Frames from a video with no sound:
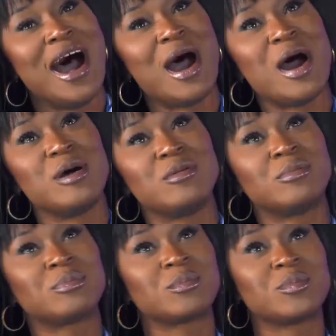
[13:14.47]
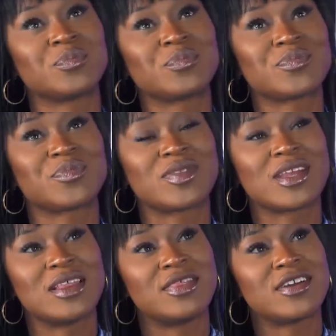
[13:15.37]
Um,
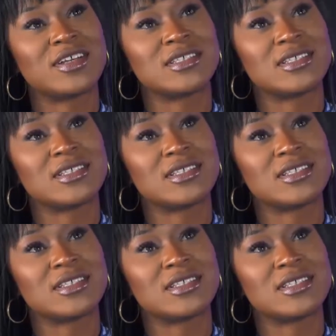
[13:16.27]
there